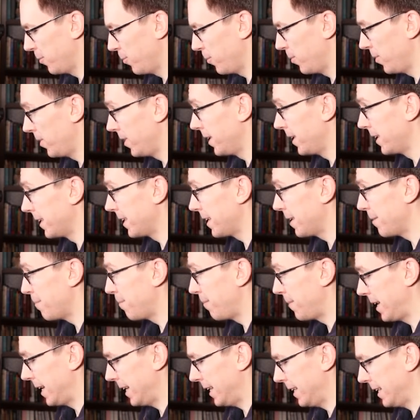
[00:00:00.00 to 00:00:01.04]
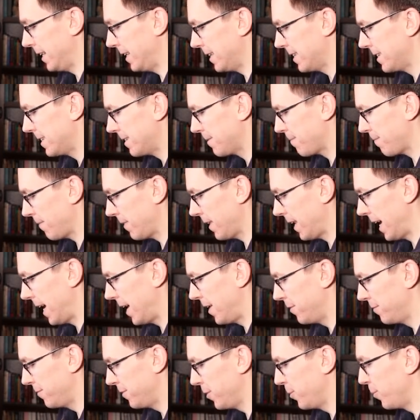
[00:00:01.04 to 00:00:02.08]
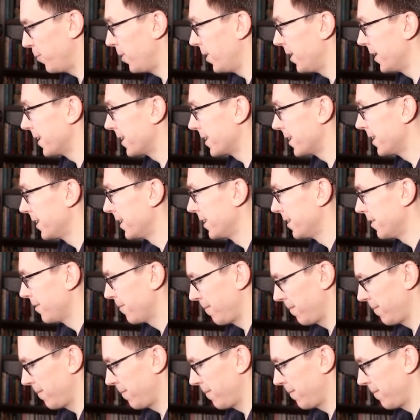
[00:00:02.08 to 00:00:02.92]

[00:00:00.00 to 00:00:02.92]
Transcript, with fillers: 1 minus alpha 1